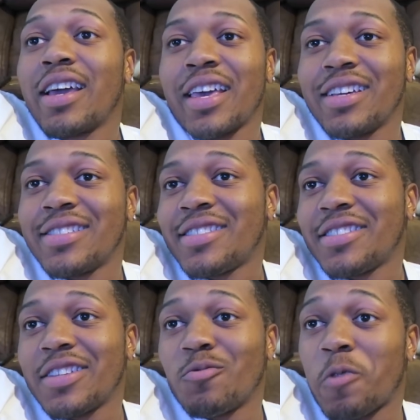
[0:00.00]
I
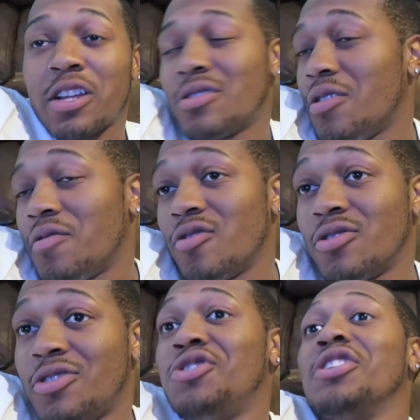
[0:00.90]
guess Range
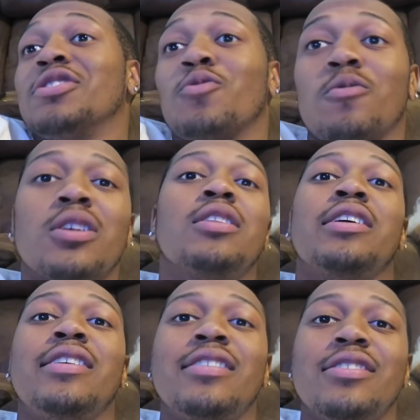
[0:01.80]
Rovers just
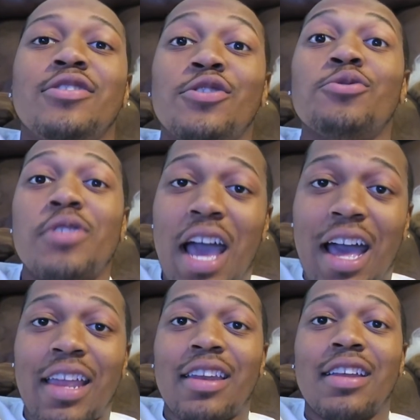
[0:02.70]
really do
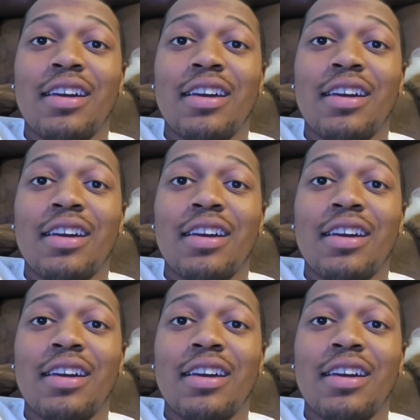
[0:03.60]
not